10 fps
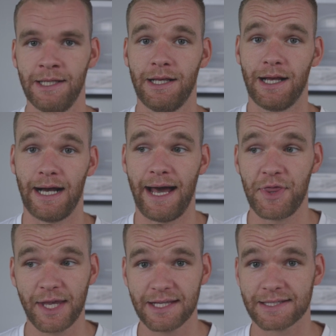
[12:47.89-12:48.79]
I
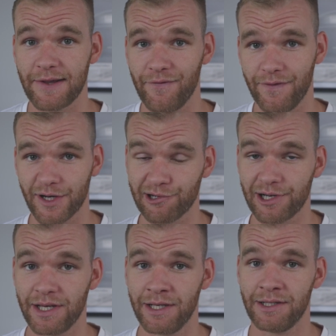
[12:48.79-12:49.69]
think it's a
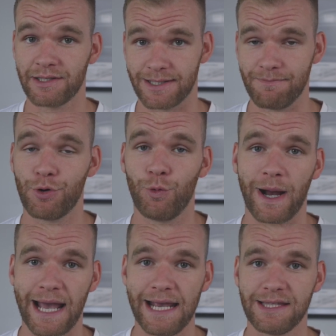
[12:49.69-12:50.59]
very simple
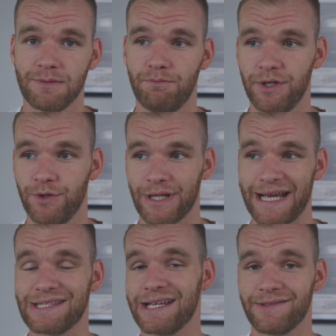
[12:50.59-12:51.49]
way to build a
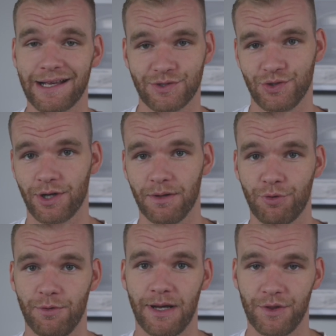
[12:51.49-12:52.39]
$10,000
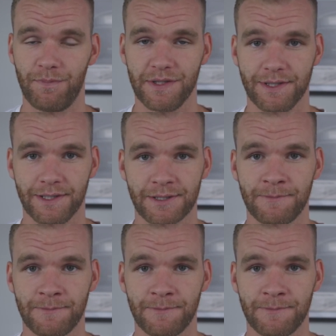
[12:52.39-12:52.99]
per month business,